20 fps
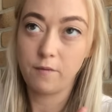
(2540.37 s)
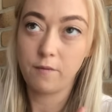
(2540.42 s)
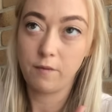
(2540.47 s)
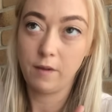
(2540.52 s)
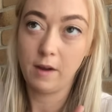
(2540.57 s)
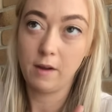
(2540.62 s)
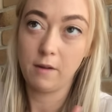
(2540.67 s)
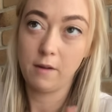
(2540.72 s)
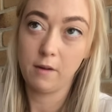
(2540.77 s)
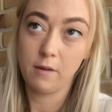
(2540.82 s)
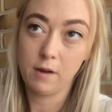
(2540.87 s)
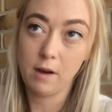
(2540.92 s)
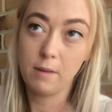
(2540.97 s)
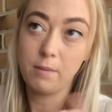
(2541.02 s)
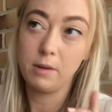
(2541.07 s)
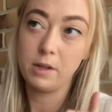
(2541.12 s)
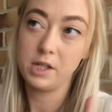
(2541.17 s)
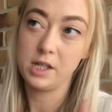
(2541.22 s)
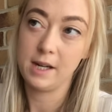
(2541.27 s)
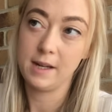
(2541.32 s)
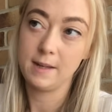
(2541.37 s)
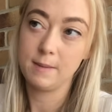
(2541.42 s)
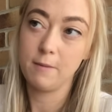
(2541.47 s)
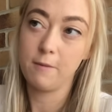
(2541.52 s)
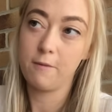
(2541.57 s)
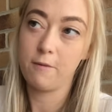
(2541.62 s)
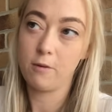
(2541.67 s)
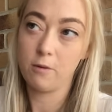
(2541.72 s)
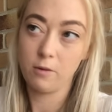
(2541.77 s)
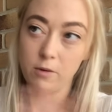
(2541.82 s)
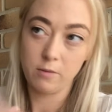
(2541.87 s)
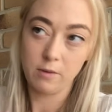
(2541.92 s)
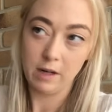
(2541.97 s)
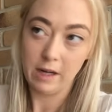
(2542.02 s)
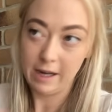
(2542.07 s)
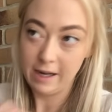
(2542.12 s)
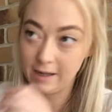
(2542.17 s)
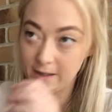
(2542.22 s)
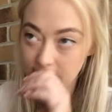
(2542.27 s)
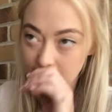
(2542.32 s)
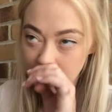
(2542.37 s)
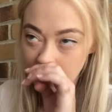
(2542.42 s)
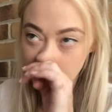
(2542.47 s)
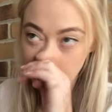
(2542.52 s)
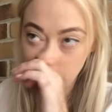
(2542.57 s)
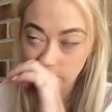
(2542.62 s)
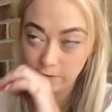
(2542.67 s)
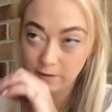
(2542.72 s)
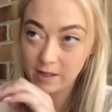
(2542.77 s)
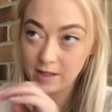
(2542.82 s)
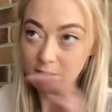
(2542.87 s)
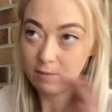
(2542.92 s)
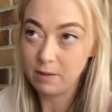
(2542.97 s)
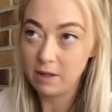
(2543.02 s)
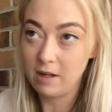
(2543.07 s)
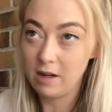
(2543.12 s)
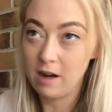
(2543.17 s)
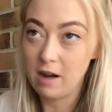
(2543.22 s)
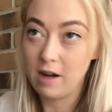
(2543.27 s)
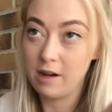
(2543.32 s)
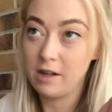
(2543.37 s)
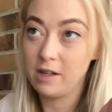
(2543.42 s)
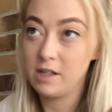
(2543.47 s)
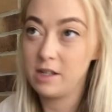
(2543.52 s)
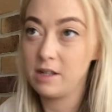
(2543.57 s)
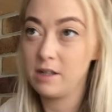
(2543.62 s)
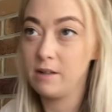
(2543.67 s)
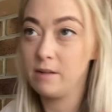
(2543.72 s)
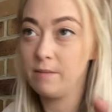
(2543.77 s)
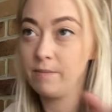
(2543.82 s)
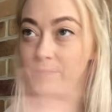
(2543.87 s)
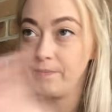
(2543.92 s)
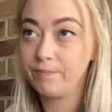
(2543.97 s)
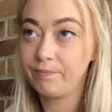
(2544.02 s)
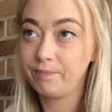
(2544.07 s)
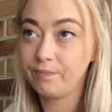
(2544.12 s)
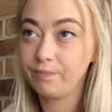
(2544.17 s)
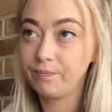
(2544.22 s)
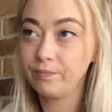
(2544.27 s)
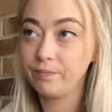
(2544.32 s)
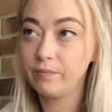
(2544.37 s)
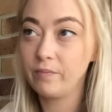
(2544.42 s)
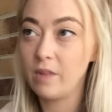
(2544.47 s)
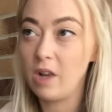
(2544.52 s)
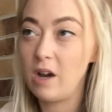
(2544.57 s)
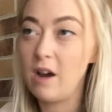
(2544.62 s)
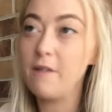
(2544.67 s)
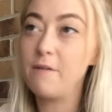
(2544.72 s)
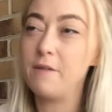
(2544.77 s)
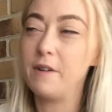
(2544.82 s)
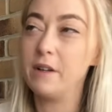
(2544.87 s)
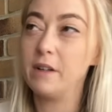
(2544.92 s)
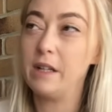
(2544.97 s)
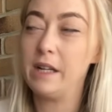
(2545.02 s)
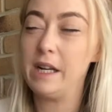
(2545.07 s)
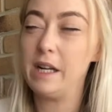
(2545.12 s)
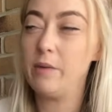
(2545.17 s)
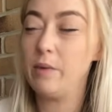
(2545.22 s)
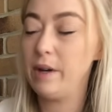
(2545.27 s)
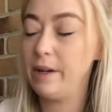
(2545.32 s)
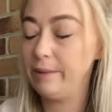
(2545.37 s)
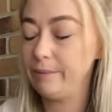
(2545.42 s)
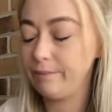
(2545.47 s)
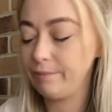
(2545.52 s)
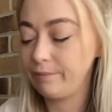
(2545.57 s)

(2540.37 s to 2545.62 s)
fair, a couple of days before the release, so it's always a bit harder to, I feel anyway.